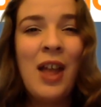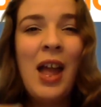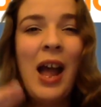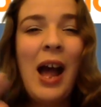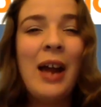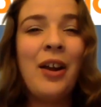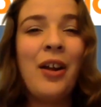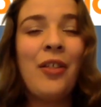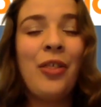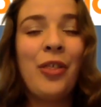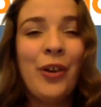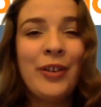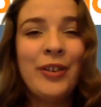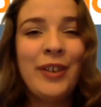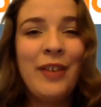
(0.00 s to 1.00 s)
and on
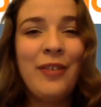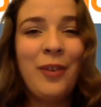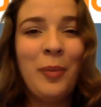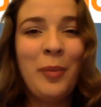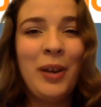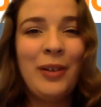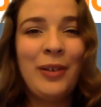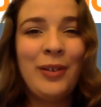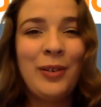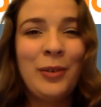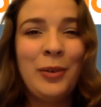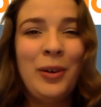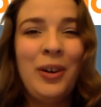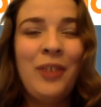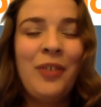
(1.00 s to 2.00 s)
Thursday for middle
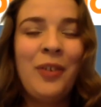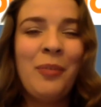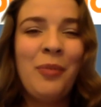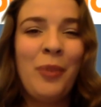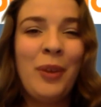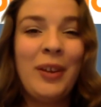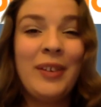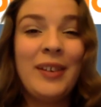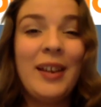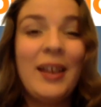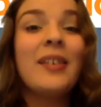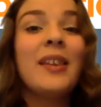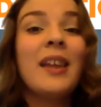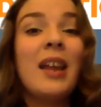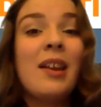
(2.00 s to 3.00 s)
school from 4 to 6.
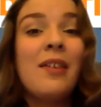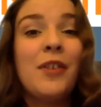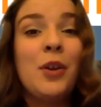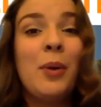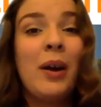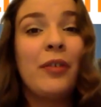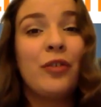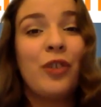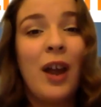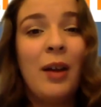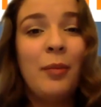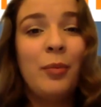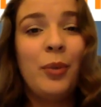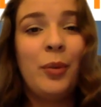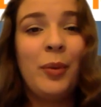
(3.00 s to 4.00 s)
If you have
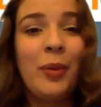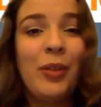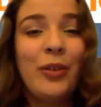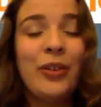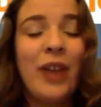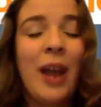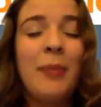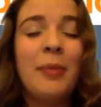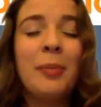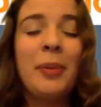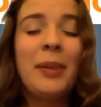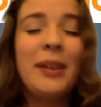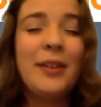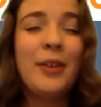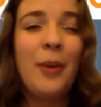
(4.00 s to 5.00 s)
trouble with those times,
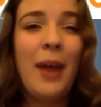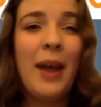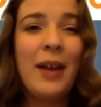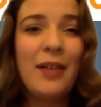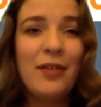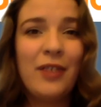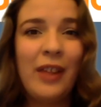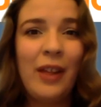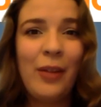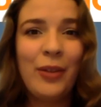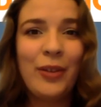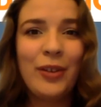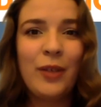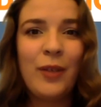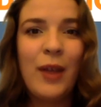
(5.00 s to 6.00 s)
please go ahead and fill out the
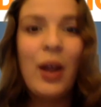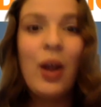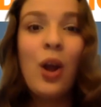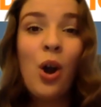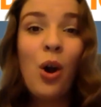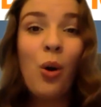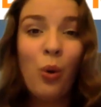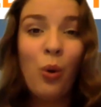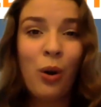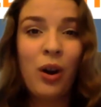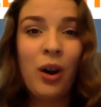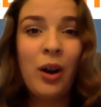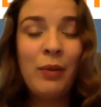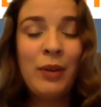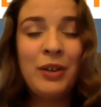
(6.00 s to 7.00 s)
survey
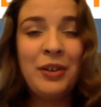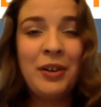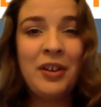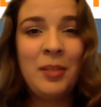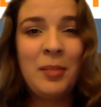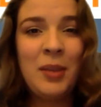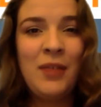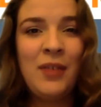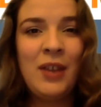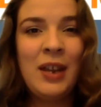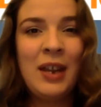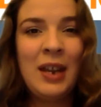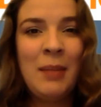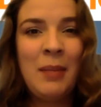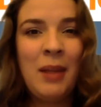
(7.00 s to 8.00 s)
or reach out to me via
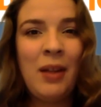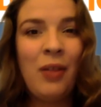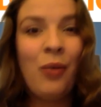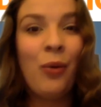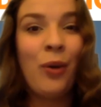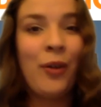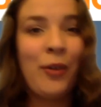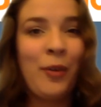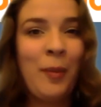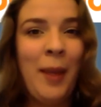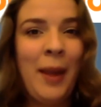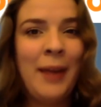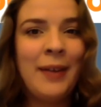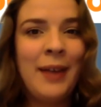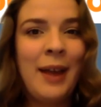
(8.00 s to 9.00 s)
email or the
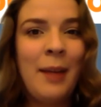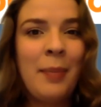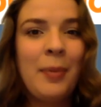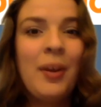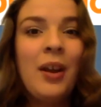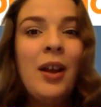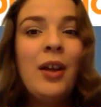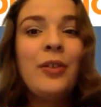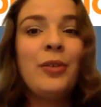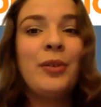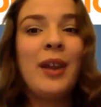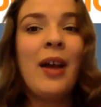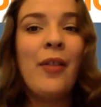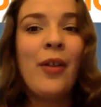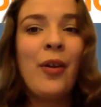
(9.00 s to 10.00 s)
Remind app. So
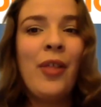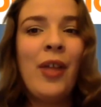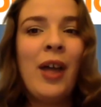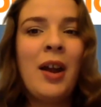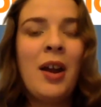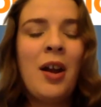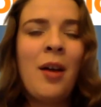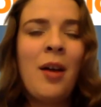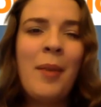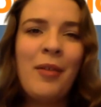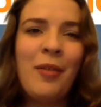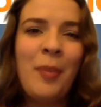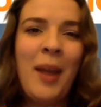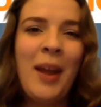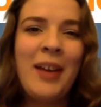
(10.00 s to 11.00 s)
download that
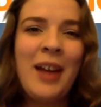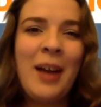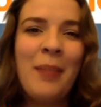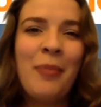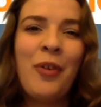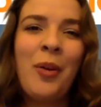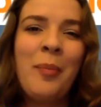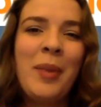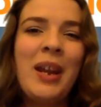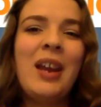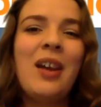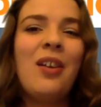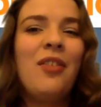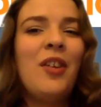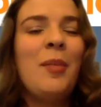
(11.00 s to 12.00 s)
Remind app for
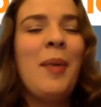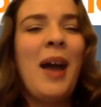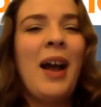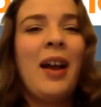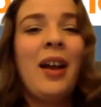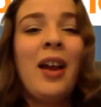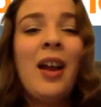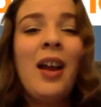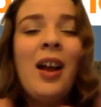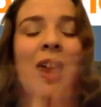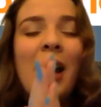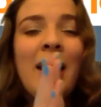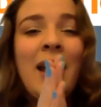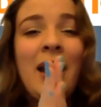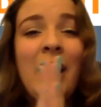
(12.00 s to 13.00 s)
immediate feedback.
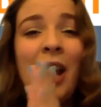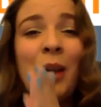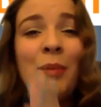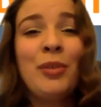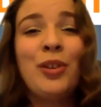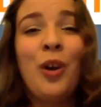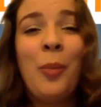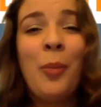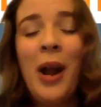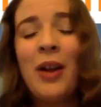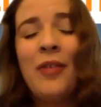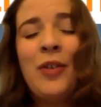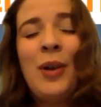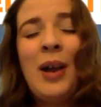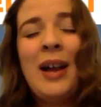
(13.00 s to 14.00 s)
Again, I'm so proud
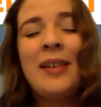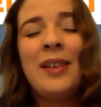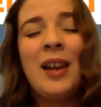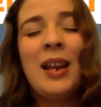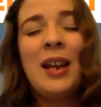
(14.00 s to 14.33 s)
of you guys, and I